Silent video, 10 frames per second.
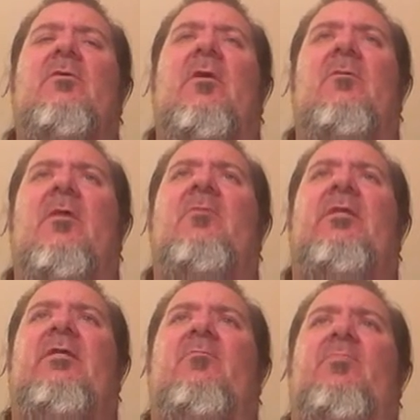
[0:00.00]

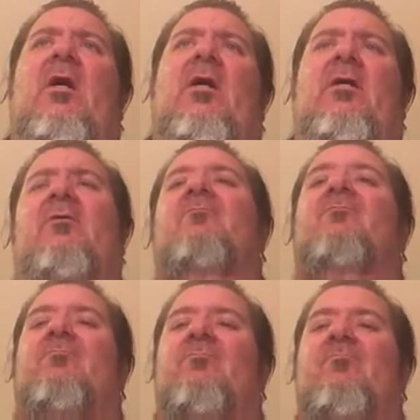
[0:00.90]
Eliminated by
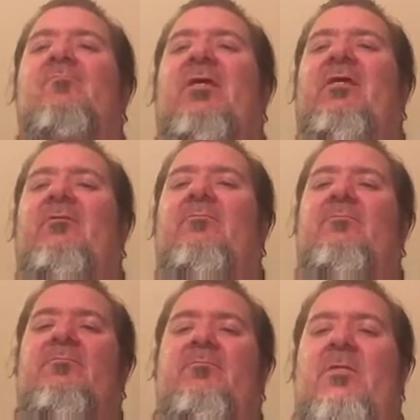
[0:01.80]
me,
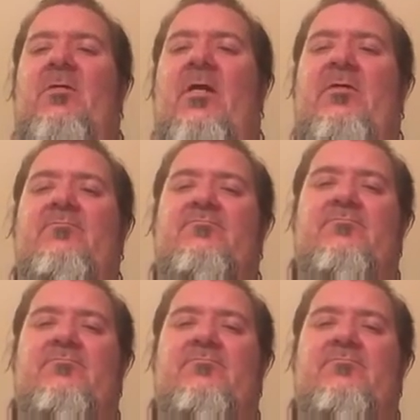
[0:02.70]
all right.